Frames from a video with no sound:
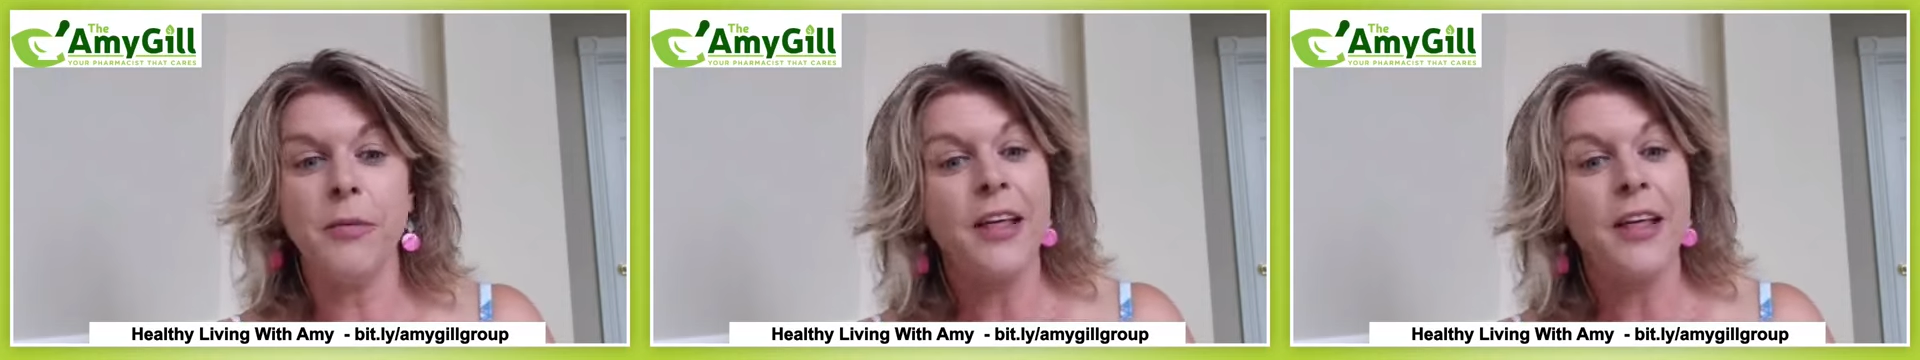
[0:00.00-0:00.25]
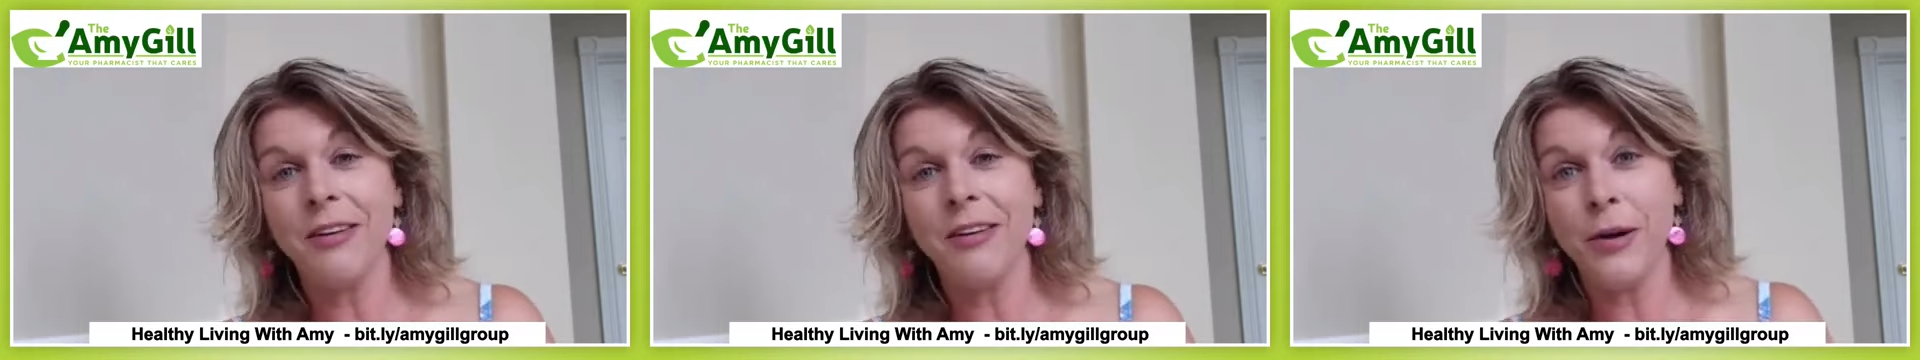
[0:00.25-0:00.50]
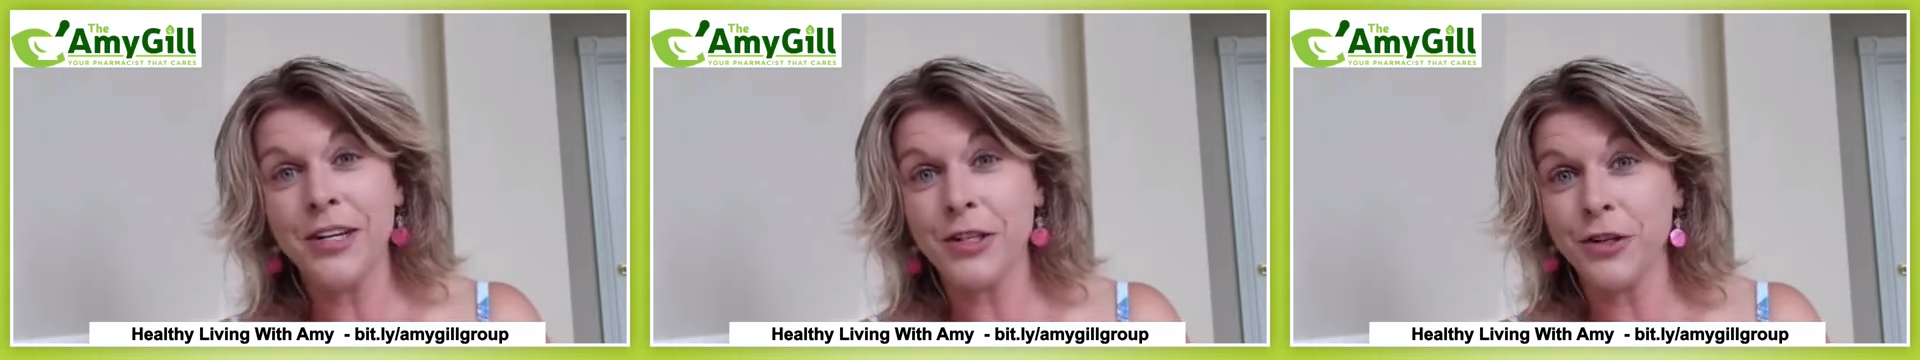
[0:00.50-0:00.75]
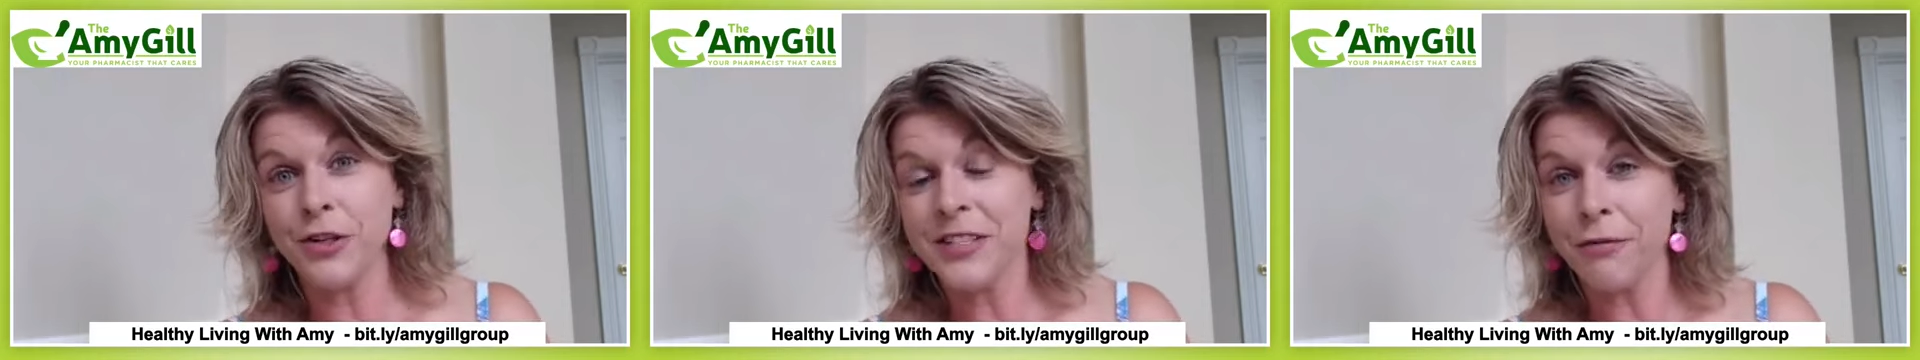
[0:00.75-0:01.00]
Not that
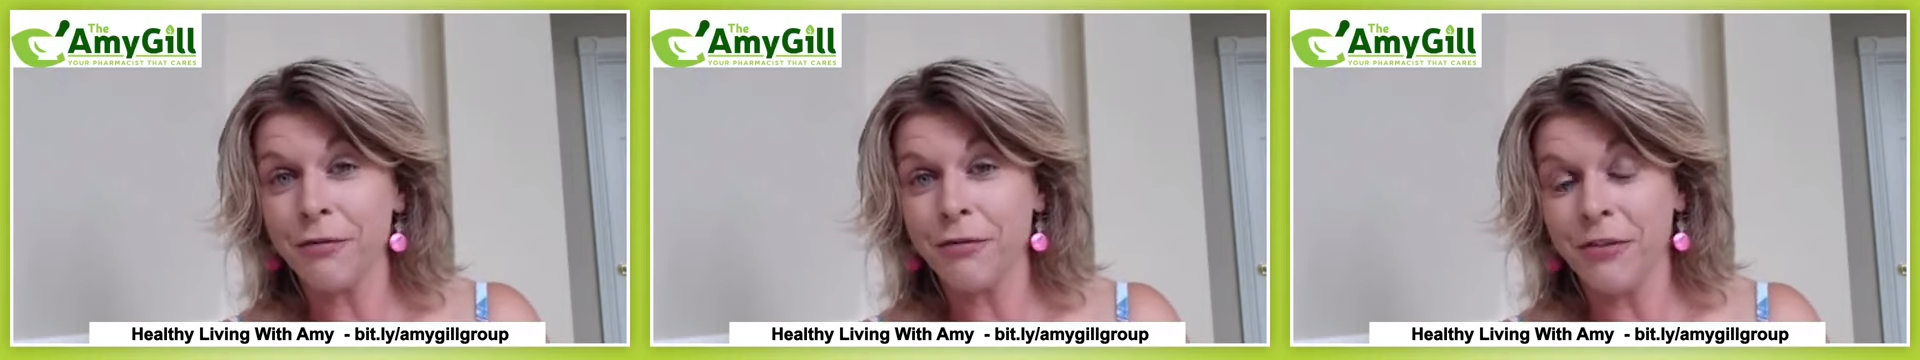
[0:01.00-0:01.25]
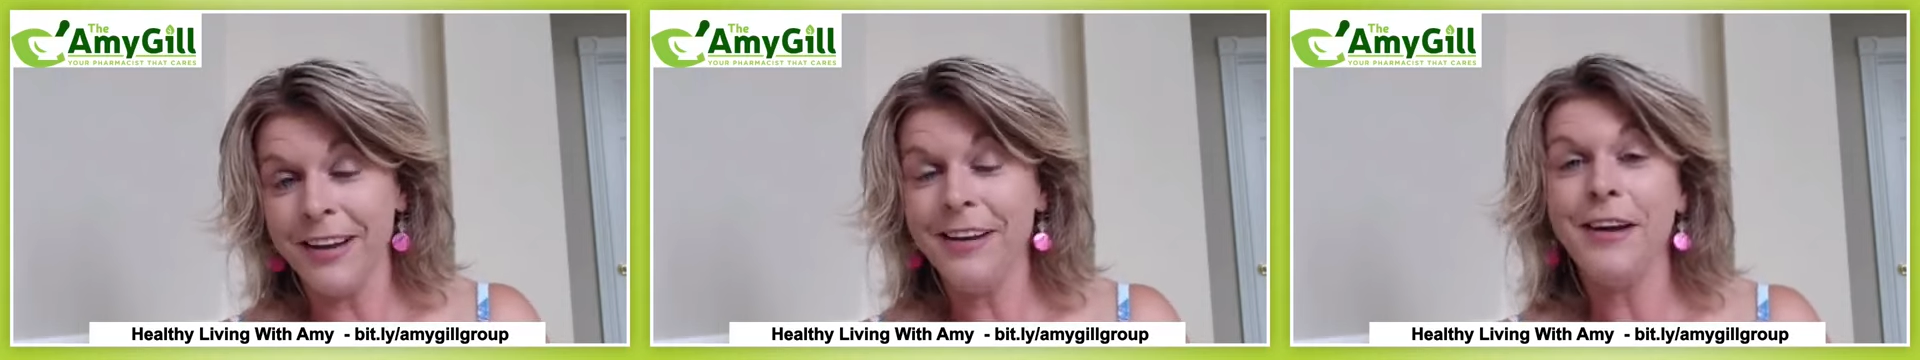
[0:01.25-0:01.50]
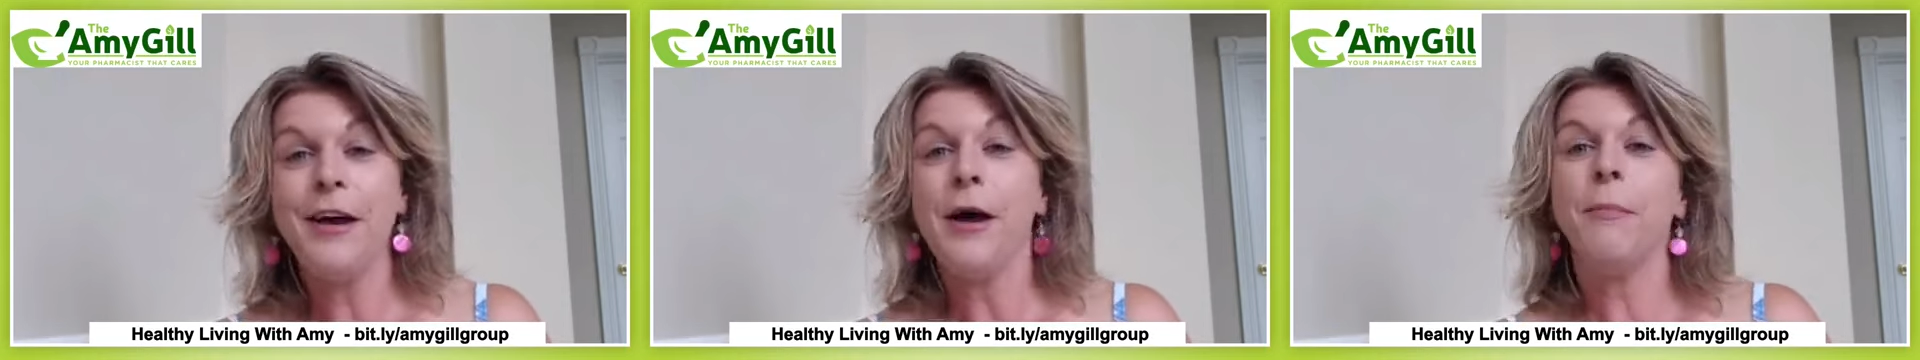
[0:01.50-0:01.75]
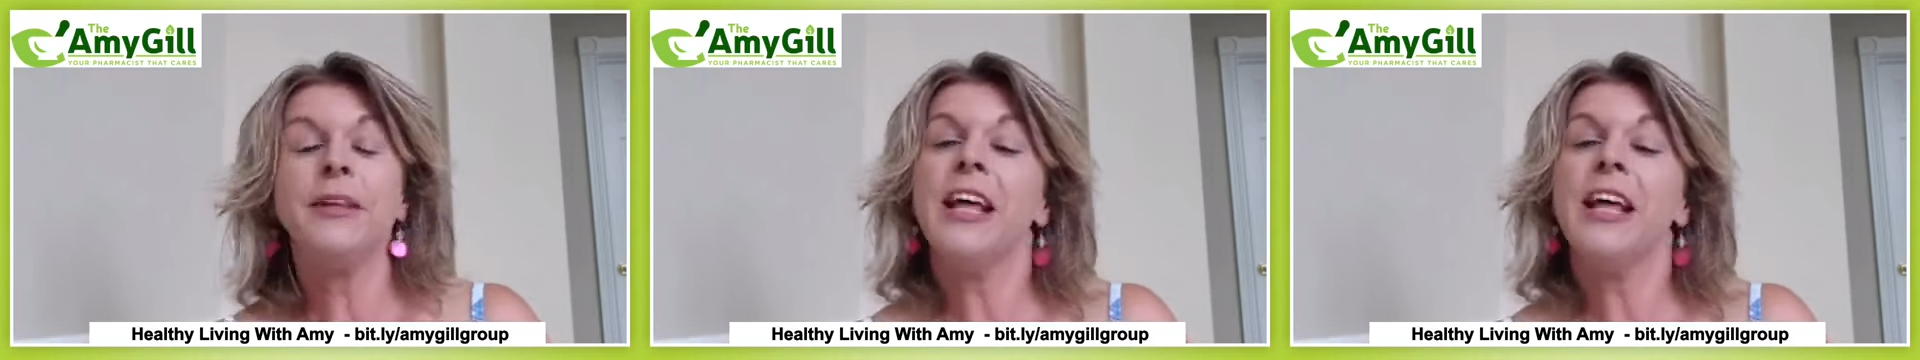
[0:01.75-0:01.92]
research isn't fun, but